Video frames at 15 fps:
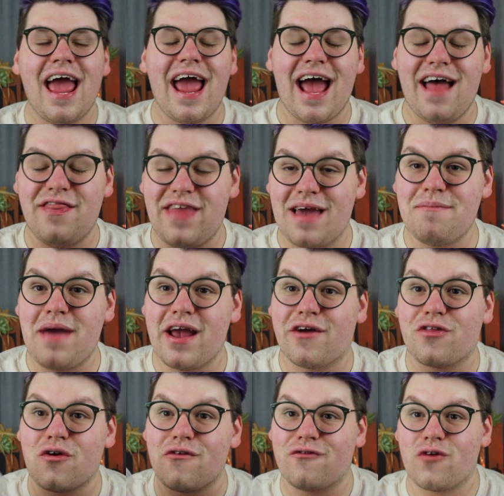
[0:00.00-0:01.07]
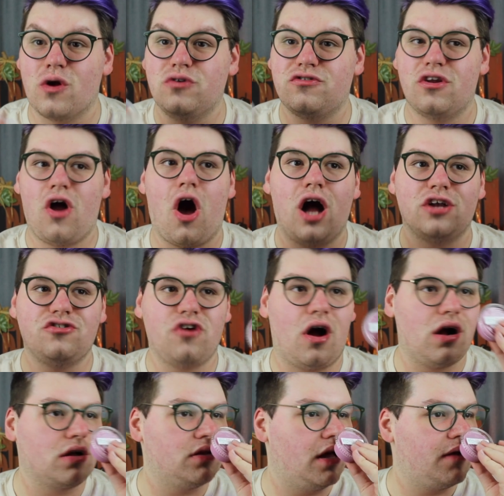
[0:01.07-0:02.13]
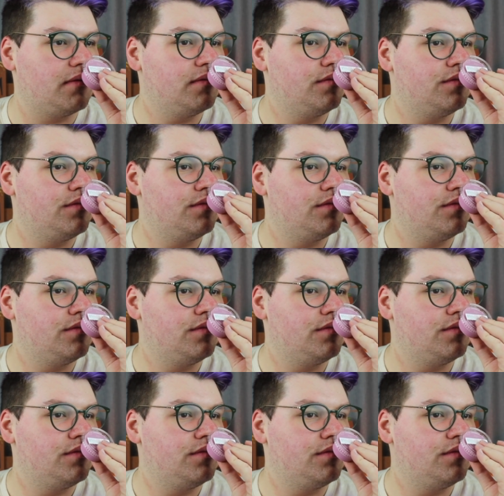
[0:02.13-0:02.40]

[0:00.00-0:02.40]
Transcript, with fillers: and they make their frozen hot chocolate